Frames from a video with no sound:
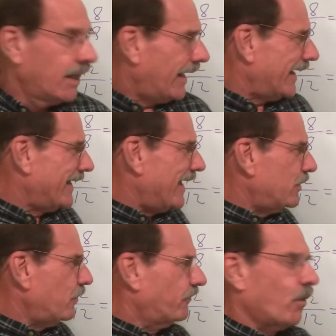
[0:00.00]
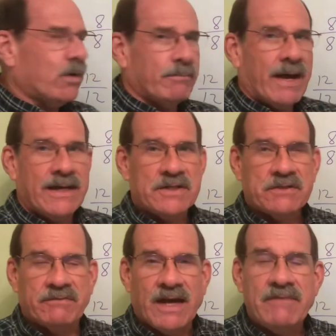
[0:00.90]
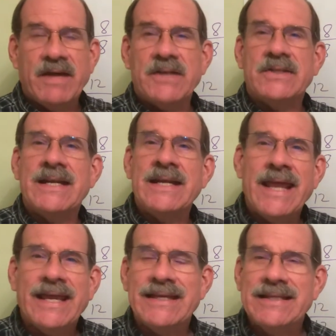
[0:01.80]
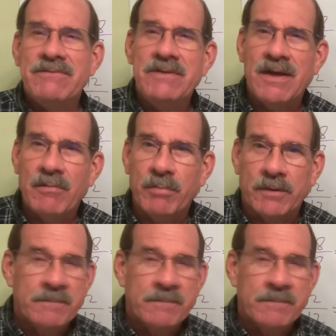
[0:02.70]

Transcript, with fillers: I can't do 4 minus 5. That's a negative number.